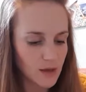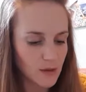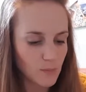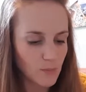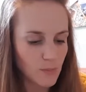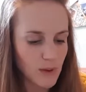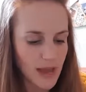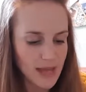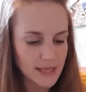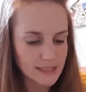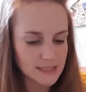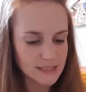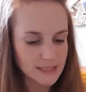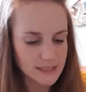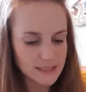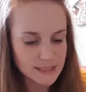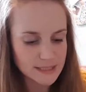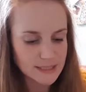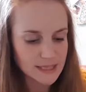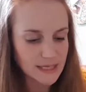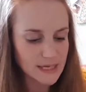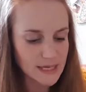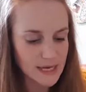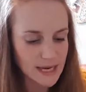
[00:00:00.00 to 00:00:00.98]

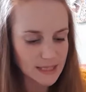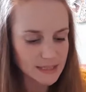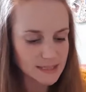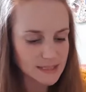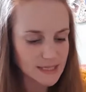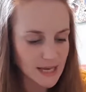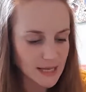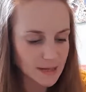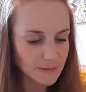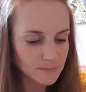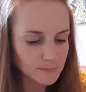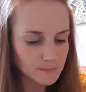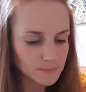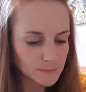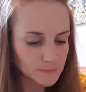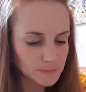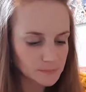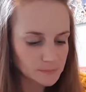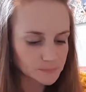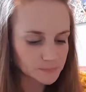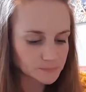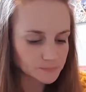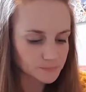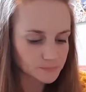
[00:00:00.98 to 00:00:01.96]
patterns in knitting.
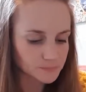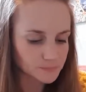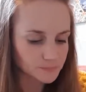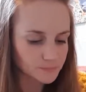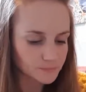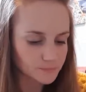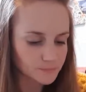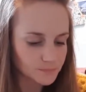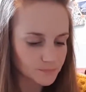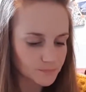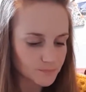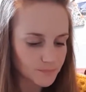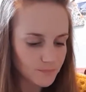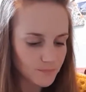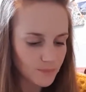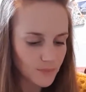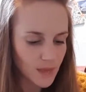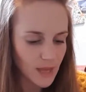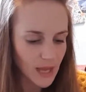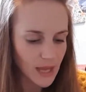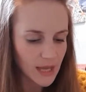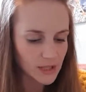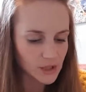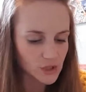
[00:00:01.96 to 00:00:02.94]

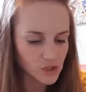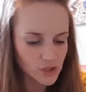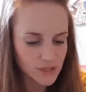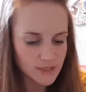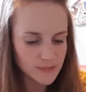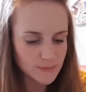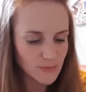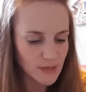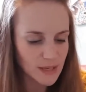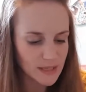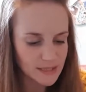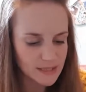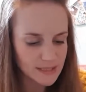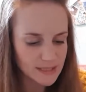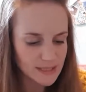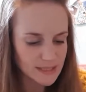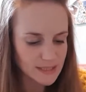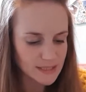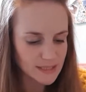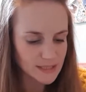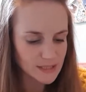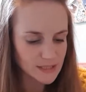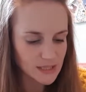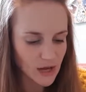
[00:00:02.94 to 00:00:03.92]
It just means
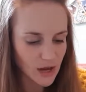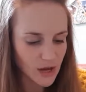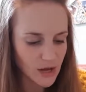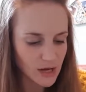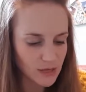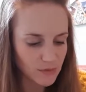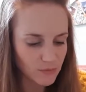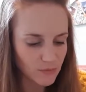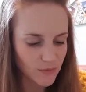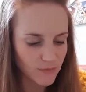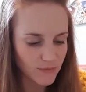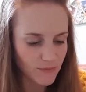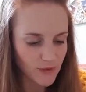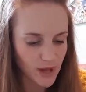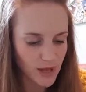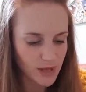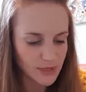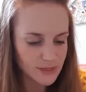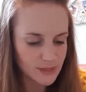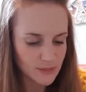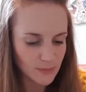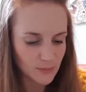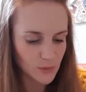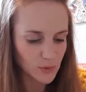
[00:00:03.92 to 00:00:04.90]
it's entirely
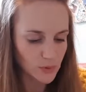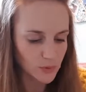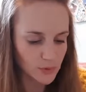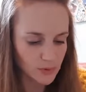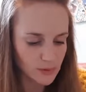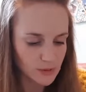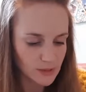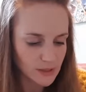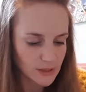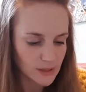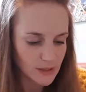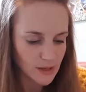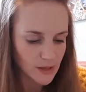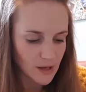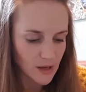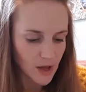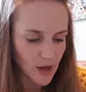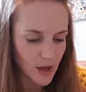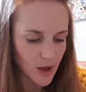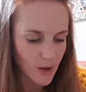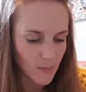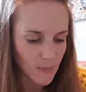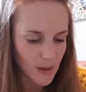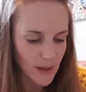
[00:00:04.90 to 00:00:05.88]
reversible,
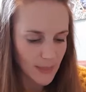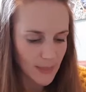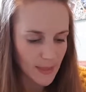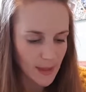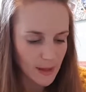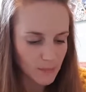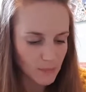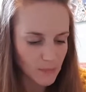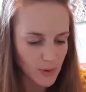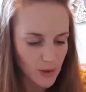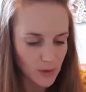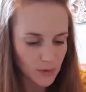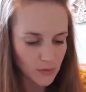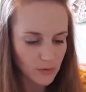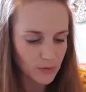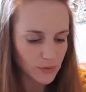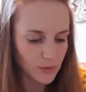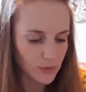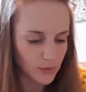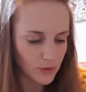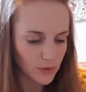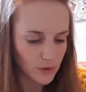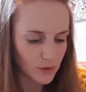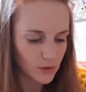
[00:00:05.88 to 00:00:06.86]
and they both
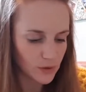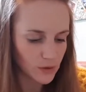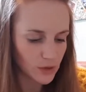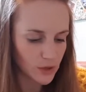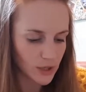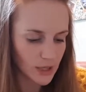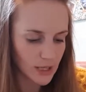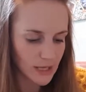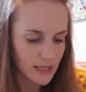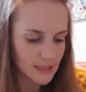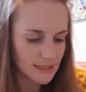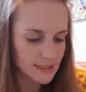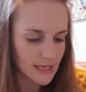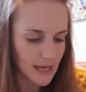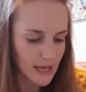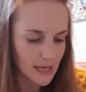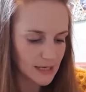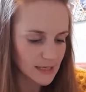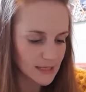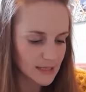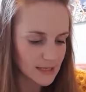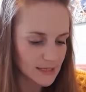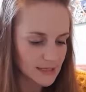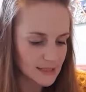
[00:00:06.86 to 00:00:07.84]
look
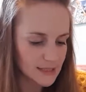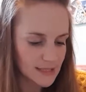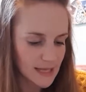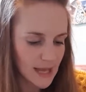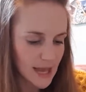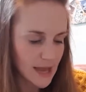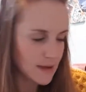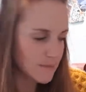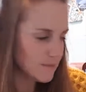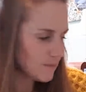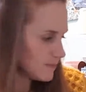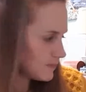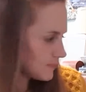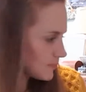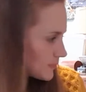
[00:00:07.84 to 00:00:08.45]
exactly the same.